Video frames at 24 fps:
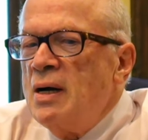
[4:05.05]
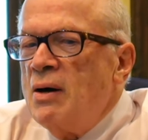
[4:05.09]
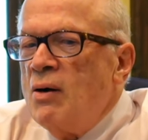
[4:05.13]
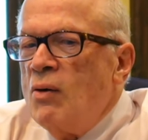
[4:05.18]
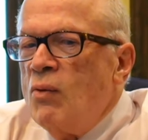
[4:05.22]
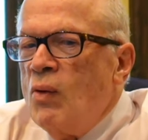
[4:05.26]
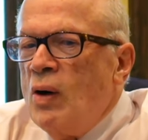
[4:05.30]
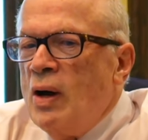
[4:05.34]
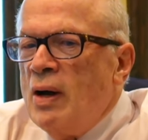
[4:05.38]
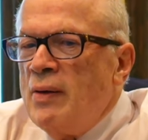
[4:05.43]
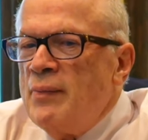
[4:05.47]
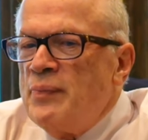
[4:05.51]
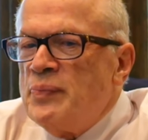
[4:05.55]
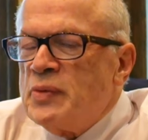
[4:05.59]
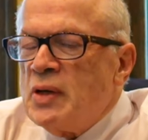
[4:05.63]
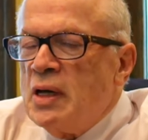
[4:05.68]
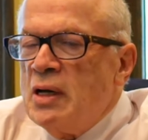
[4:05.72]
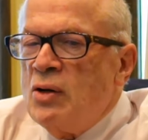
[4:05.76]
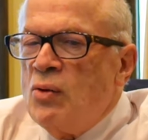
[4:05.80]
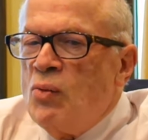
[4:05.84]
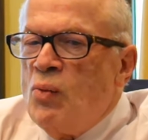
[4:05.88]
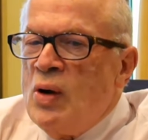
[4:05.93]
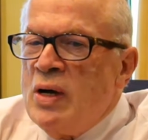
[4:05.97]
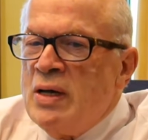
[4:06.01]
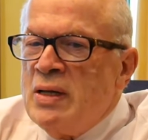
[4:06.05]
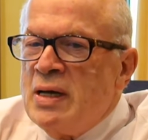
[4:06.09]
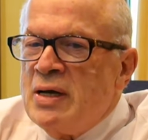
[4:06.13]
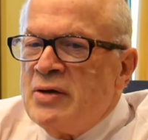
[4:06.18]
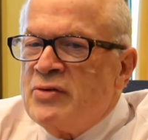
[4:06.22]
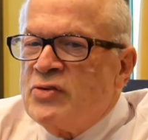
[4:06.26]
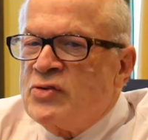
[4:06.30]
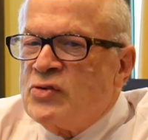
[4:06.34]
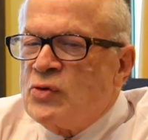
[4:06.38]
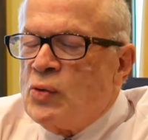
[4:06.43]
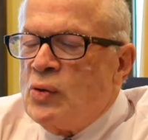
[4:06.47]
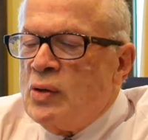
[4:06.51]
Well, in a way
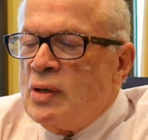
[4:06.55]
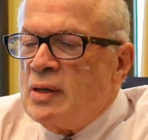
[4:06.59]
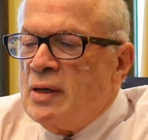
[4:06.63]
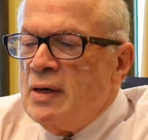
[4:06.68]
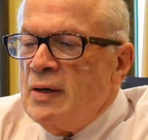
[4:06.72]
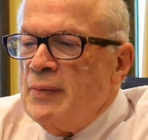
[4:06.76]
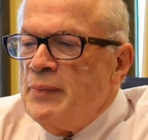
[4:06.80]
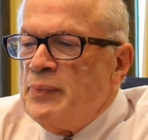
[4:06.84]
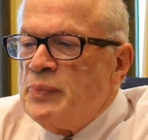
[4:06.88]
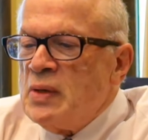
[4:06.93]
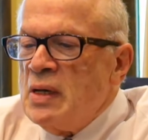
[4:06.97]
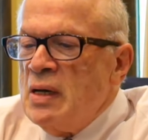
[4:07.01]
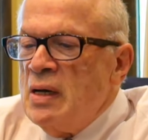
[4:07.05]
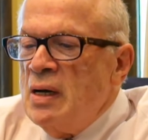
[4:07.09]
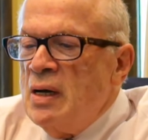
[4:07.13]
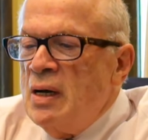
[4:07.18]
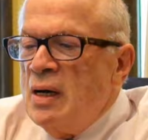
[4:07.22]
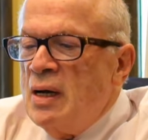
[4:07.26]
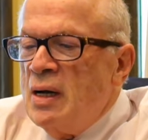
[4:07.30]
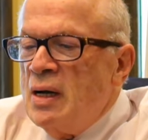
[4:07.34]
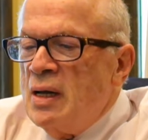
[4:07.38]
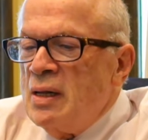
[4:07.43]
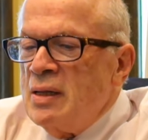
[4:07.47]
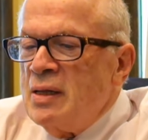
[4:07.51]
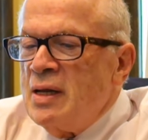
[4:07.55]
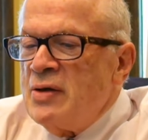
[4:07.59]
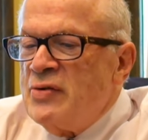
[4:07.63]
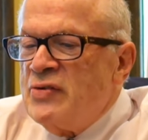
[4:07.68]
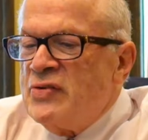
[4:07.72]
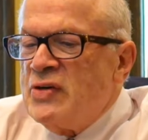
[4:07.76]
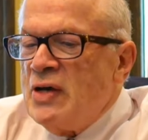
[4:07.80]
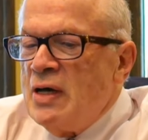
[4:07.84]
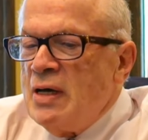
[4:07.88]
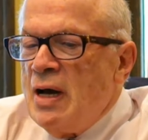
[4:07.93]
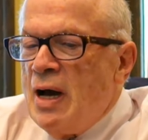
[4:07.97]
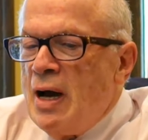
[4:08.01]
that's tricky. Let's
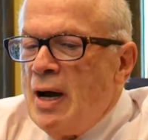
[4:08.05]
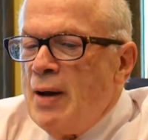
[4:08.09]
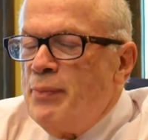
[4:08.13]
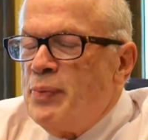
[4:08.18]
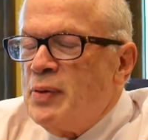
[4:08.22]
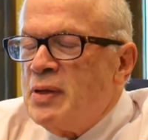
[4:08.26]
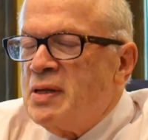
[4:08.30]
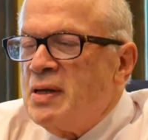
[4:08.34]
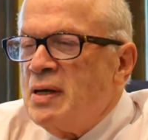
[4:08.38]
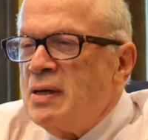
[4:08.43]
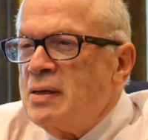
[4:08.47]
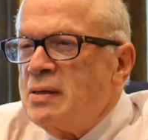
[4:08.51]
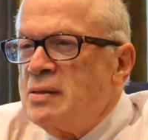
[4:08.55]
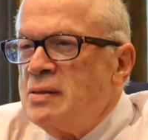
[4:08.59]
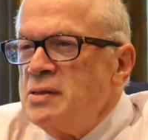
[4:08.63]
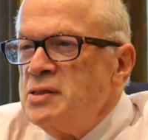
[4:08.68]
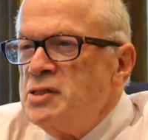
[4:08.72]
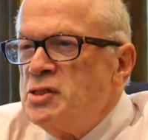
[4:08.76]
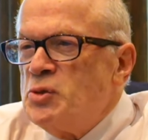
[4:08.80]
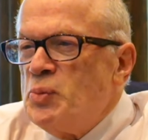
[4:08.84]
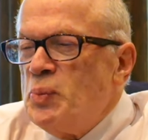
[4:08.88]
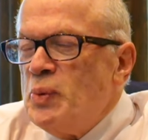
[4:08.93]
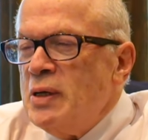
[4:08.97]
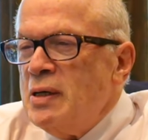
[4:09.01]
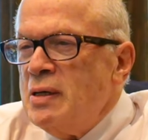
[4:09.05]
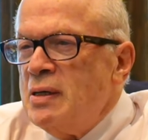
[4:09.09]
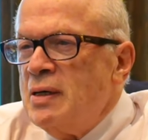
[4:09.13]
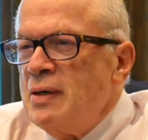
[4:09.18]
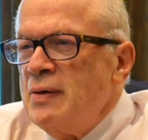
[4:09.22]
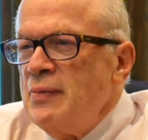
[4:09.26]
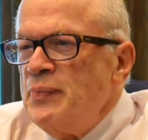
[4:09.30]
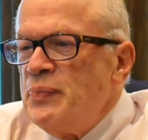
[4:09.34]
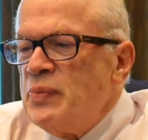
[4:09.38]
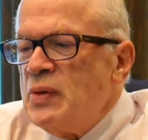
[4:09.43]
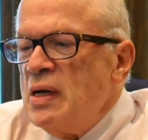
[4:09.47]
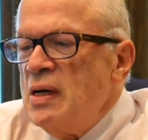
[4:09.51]
say, hypothetically
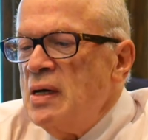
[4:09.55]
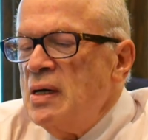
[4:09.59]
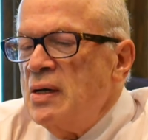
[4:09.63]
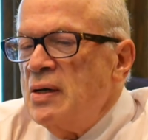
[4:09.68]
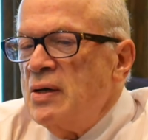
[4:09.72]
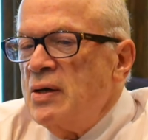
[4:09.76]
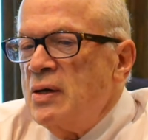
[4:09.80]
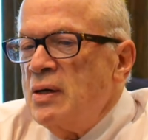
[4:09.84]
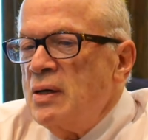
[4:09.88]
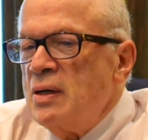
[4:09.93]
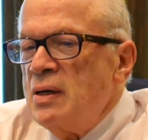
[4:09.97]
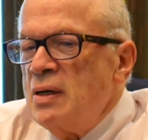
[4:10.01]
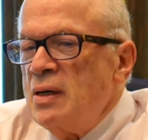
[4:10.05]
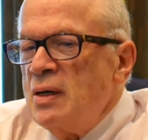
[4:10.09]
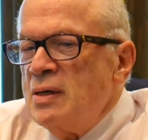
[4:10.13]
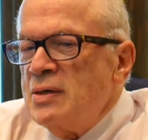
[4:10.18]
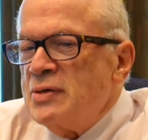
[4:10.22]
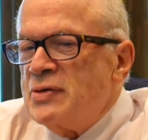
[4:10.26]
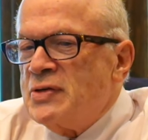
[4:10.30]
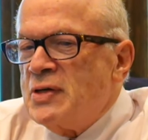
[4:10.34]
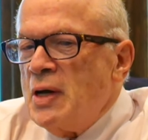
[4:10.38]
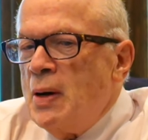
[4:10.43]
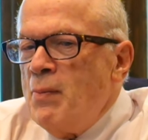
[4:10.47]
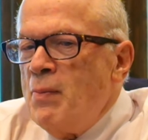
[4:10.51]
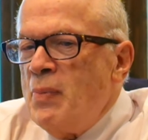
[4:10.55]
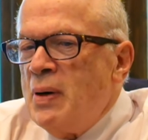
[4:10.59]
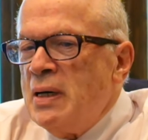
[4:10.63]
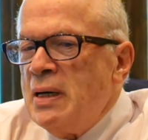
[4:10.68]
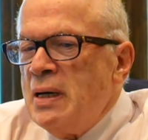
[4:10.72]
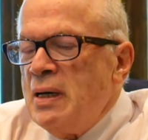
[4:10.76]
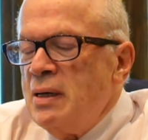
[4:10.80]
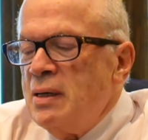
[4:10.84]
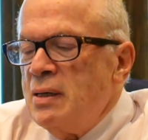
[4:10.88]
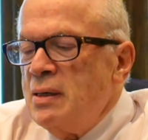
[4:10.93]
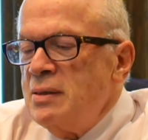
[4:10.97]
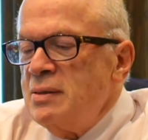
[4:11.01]
speaking,
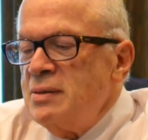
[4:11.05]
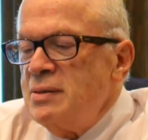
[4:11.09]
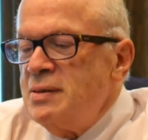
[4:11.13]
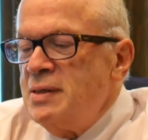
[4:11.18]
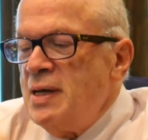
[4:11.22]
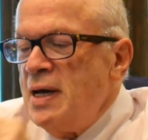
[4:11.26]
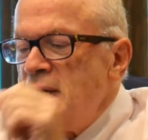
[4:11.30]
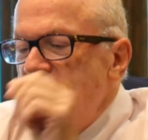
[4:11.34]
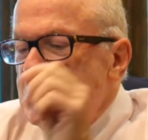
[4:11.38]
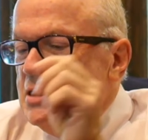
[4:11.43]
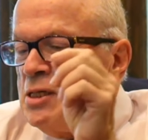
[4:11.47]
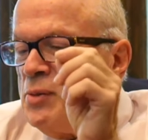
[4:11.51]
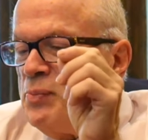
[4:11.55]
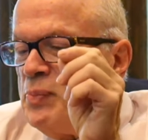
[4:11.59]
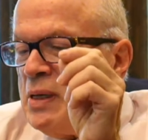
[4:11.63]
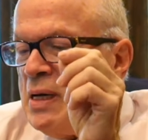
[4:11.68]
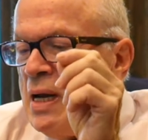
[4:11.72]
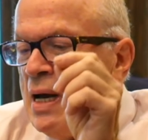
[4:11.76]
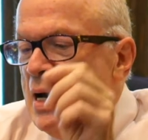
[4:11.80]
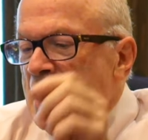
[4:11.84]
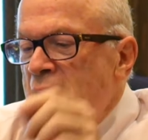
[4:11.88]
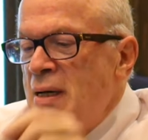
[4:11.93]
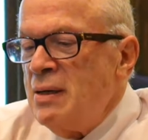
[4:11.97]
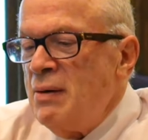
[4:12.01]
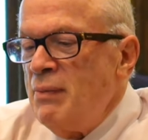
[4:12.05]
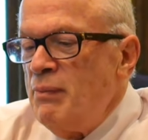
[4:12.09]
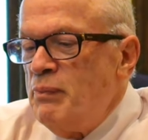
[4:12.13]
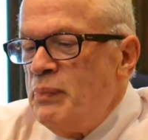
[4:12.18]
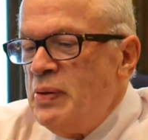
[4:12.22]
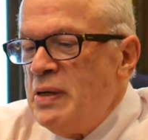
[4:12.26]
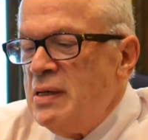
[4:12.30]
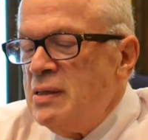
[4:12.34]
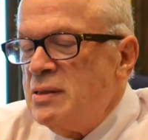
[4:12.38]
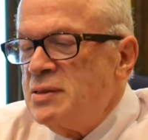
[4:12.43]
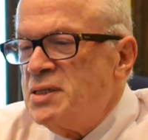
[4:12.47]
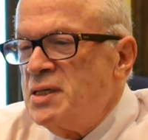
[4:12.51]
somebody takes a banana,
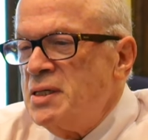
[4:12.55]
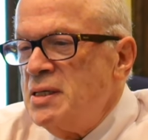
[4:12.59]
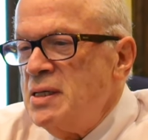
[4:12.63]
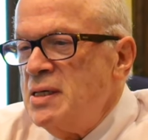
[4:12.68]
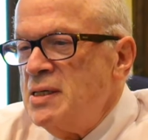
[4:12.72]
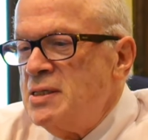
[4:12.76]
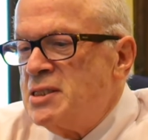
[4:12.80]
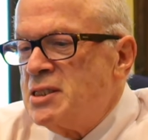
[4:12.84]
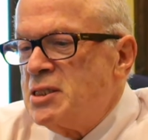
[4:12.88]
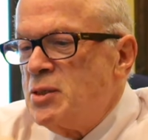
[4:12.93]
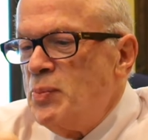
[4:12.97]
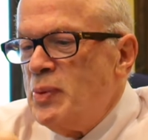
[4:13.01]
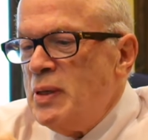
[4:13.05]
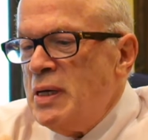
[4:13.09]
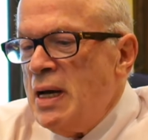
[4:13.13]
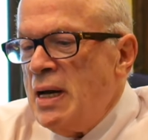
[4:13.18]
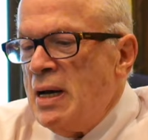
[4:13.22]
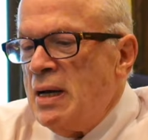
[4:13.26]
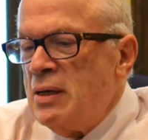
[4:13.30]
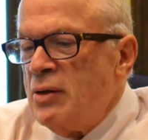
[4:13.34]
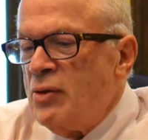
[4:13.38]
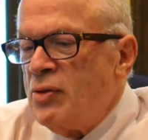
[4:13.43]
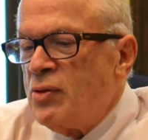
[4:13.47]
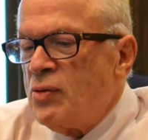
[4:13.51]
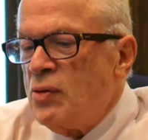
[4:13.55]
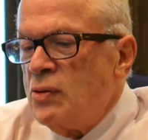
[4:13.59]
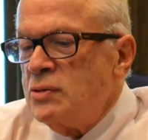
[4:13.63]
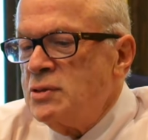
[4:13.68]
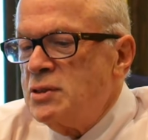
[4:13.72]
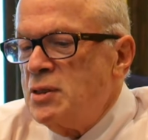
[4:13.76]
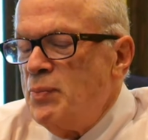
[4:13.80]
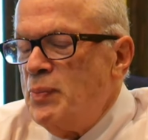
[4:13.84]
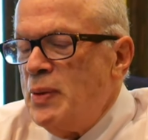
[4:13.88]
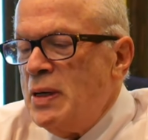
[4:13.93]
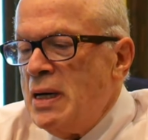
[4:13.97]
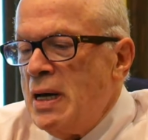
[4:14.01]
peels it, eats the banana, and throws
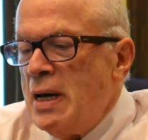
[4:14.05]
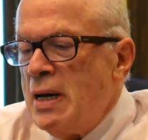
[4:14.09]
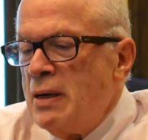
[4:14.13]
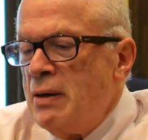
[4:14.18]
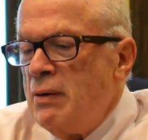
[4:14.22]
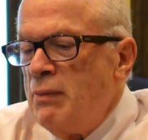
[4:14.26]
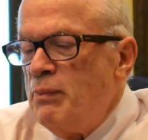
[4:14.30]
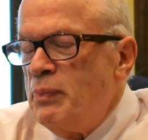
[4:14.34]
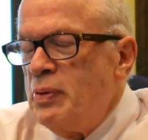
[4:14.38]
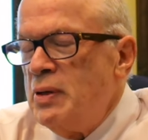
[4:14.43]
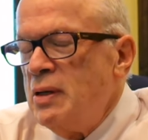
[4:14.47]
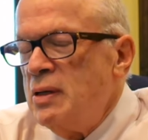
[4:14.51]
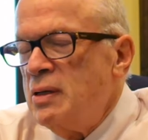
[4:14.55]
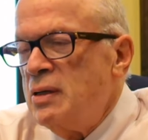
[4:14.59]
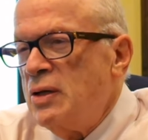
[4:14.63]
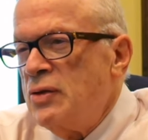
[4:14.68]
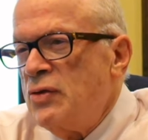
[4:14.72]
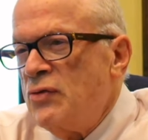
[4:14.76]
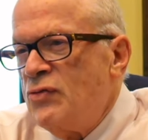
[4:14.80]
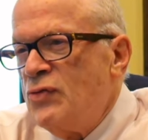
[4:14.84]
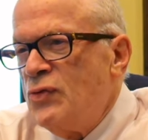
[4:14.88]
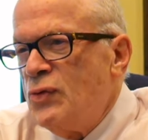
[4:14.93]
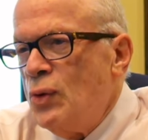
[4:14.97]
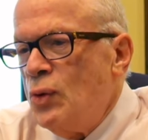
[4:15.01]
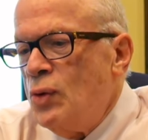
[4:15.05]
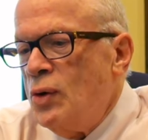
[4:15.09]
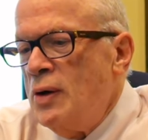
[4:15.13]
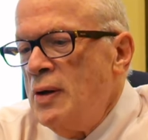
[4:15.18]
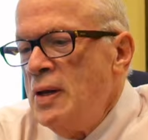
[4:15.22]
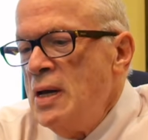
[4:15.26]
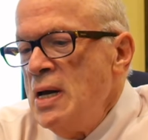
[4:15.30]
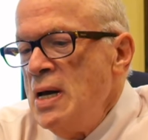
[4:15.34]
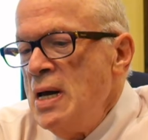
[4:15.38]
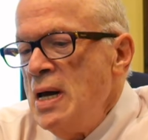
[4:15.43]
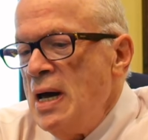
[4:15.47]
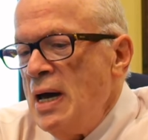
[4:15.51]
the banana peel on the floor,
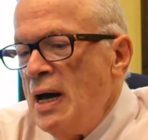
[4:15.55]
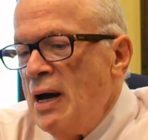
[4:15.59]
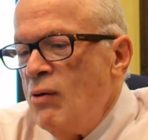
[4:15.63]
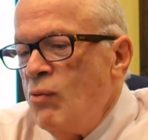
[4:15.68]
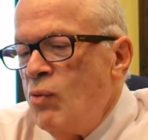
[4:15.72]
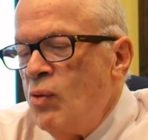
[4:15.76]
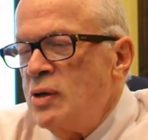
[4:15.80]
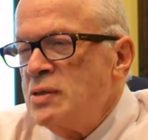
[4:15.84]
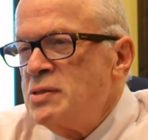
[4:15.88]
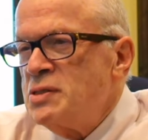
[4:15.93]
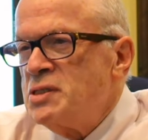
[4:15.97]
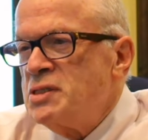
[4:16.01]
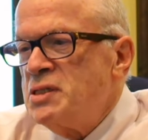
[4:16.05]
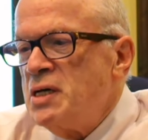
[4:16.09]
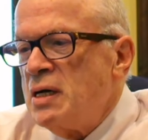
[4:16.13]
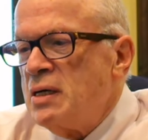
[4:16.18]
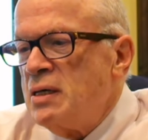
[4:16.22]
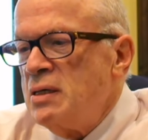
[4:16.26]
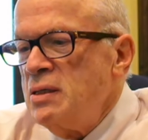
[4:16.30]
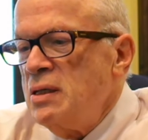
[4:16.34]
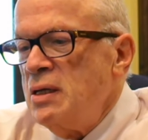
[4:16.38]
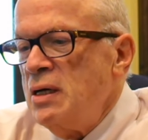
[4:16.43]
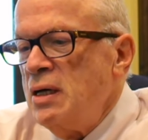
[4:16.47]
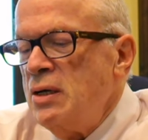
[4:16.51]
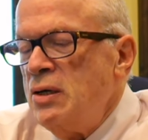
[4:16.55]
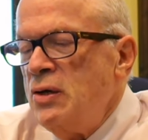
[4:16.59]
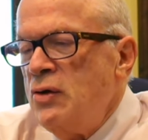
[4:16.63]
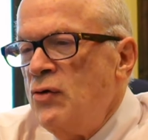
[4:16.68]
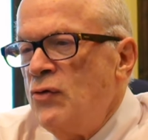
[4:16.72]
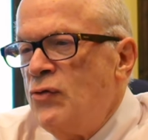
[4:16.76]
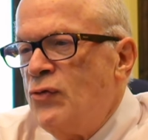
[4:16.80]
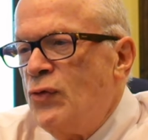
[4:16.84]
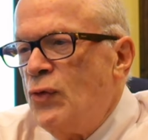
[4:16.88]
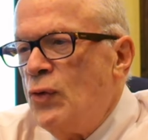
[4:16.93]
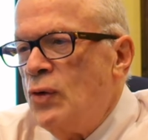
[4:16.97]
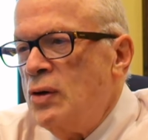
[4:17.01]
and 1 second later you
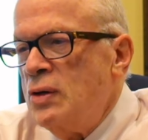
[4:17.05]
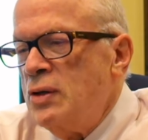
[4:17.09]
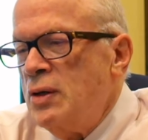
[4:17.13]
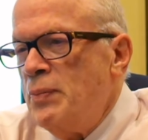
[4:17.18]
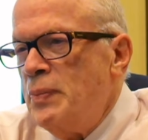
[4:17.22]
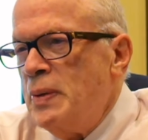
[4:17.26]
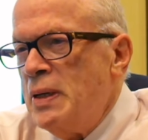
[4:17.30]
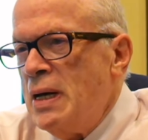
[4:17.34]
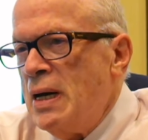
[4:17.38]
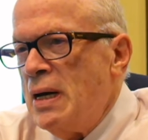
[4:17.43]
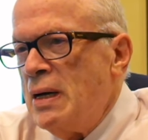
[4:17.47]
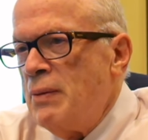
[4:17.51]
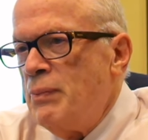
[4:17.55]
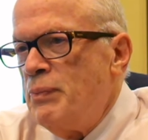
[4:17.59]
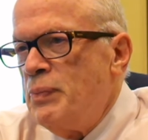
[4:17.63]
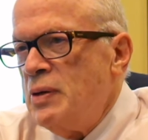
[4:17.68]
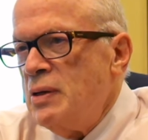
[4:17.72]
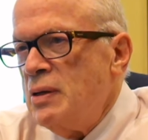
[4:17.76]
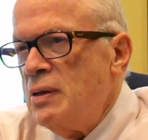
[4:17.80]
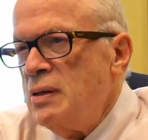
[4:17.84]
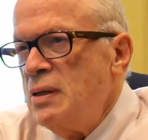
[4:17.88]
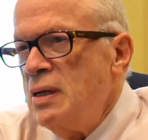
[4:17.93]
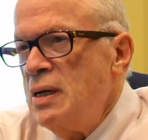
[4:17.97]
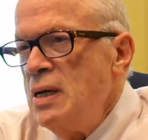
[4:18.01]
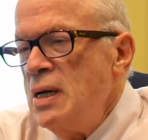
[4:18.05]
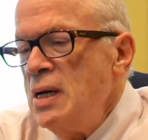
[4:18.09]
fall on the banana peel.